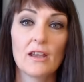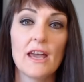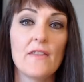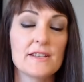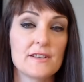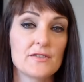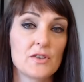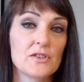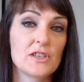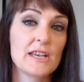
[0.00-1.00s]
And there's an
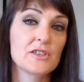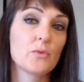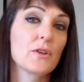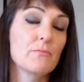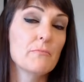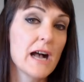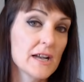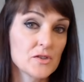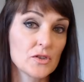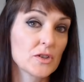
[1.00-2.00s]
association with
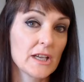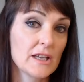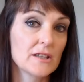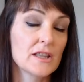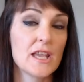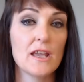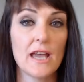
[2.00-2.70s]
Marduk in the